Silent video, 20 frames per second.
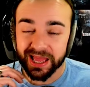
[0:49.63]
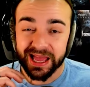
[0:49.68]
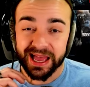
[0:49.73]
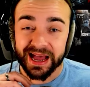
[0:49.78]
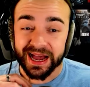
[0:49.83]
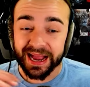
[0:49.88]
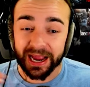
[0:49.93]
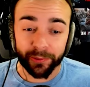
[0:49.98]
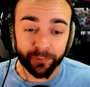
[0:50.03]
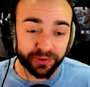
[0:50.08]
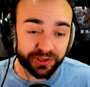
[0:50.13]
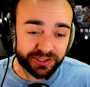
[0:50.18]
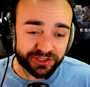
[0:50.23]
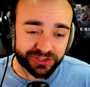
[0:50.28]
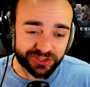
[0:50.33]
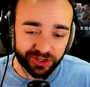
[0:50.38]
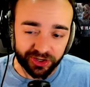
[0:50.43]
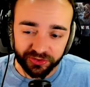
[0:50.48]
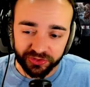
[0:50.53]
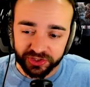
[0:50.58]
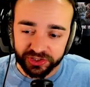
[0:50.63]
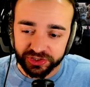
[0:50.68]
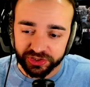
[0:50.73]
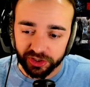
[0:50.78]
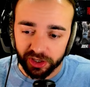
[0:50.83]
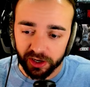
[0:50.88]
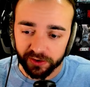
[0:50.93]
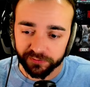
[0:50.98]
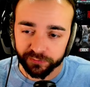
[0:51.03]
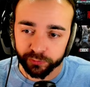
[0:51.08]
I want to start this
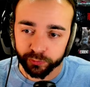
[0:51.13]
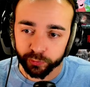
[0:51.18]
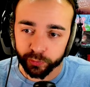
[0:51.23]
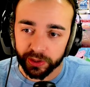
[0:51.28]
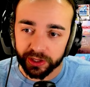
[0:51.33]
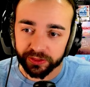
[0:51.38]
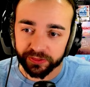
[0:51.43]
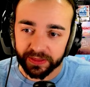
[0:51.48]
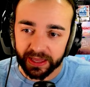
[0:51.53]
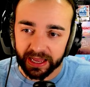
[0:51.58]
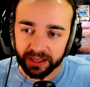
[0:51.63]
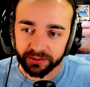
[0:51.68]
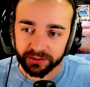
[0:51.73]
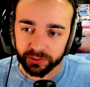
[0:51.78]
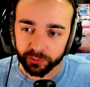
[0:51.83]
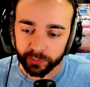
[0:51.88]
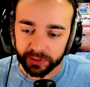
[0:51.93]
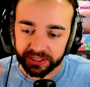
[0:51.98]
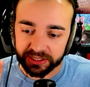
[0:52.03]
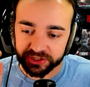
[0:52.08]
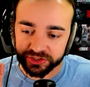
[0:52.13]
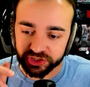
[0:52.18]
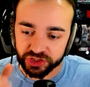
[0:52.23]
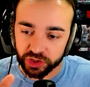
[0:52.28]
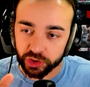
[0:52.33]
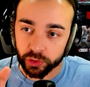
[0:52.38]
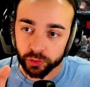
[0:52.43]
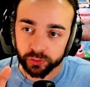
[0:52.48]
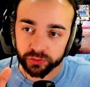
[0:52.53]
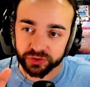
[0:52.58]
off with Alan Wake
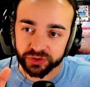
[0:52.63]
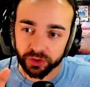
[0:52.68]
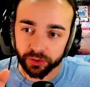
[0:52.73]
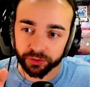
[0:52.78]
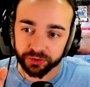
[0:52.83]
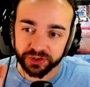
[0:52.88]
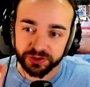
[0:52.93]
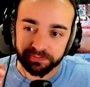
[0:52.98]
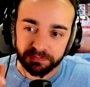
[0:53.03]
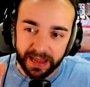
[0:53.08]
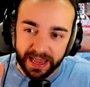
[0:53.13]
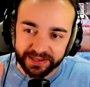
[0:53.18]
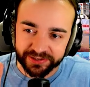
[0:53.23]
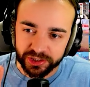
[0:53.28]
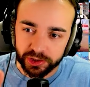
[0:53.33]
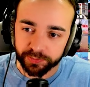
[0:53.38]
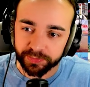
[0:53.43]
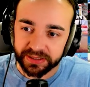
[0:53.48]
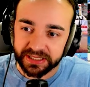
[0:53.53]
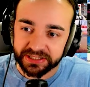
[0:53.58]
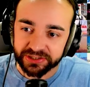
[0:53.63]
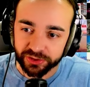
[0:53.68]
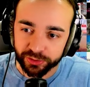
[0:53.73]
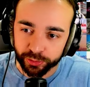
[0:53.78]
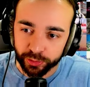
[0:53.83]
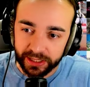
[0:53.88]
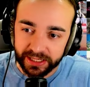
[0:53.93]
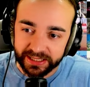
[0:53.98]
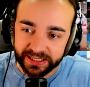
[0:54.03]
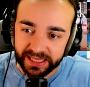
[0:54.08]
2. So there's masterpiece,
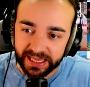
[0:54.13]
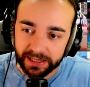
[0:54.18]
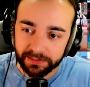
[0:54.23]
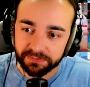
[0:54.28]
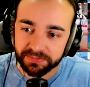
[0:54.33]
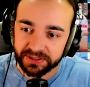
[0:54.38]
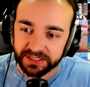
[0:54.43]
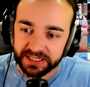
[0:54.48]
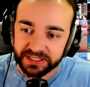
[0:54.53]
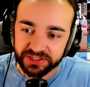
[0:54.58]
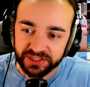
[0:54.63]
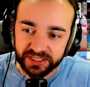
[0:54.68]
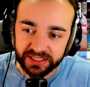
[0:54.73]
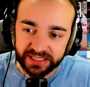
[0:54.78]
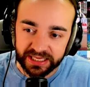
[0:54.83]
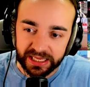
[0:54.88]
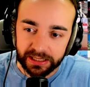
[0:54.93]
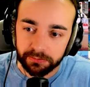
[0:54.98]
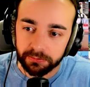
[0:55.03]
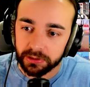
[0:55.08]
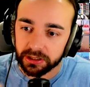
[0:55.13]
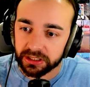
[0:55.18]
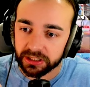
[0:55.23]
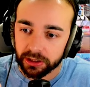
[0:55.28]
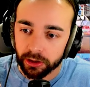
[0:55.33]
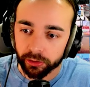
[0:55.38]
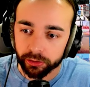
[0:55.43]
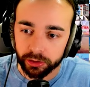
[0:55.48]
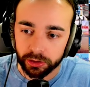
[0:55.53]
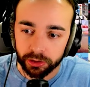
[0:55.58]
great game, decent game,
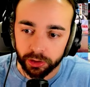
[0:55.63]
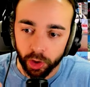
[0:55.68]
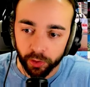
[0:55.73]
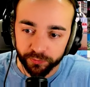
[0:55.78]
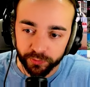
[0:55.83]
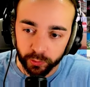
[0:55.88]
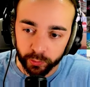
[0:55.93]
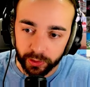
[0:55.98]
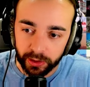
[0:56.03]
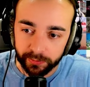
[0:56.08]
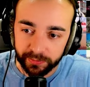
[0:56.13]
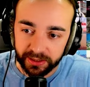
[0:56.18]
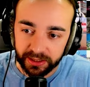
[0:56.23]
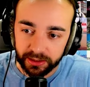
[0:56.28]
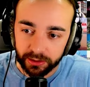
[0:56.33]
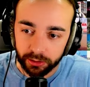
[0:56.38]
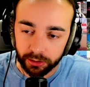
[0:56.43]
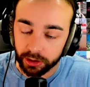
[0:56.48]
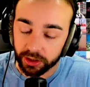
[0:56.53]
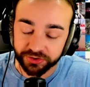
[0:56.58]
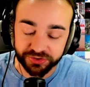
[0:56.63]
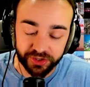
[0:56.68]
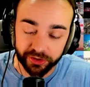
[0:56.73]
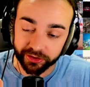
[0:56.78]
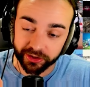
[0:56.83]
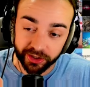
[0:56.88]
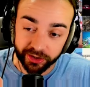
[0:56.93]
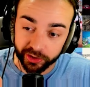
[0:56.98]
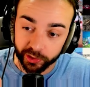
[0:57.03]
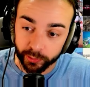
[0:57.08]
mediocre,
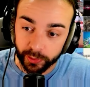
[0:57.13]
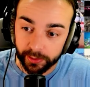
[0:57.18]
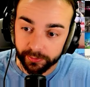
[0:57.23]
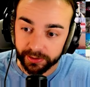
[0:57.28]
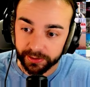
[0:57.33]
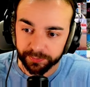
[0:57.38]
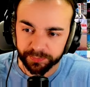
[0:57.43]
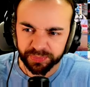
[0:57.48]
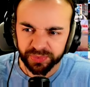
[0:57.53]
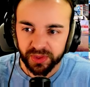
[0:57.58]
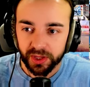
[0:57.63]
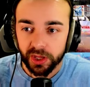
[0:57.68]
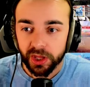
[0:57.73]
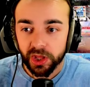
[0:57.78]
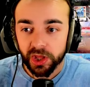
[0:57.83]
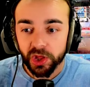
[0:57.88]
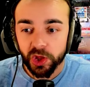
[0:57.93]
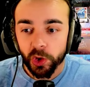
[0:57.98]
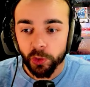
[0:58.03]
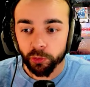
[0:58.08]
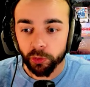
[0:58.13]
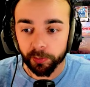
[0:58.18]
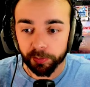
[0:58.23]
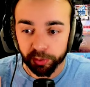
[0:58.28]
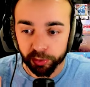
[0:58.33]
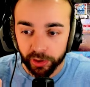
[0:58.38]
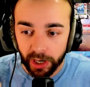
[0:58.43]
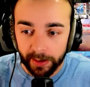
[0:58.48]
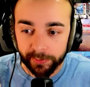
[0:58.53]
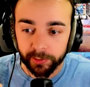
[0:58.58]
underwhelming, will
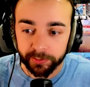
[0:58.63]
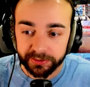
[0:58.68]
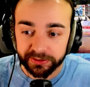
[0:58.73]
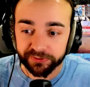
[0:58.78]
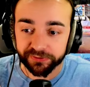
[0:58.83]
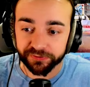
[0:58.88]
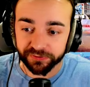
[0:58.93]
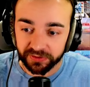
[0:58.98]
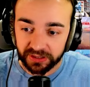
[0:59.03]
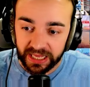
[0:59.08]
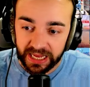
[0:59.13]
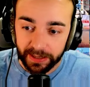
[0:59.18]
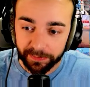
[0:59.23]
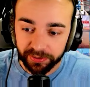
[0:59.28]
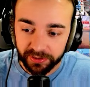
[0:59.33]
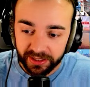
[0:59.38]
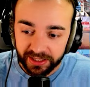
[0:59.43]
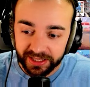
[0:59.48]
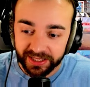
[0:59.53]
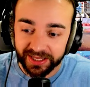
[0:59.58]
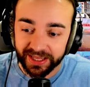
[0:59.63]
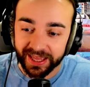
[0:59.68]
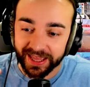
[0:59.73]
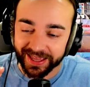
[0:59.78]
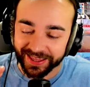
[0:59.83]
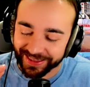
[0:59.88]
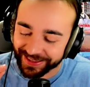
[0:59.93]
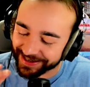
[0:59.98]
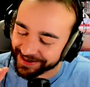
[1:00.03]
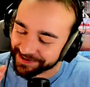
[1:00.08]
probably flop,
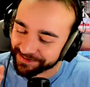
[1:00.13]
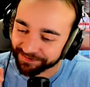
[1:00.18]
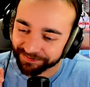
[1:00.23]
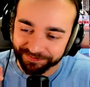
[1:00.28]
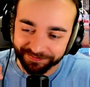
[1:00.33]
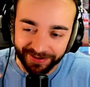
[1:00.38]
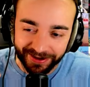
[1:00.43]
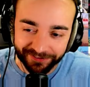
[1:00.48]
my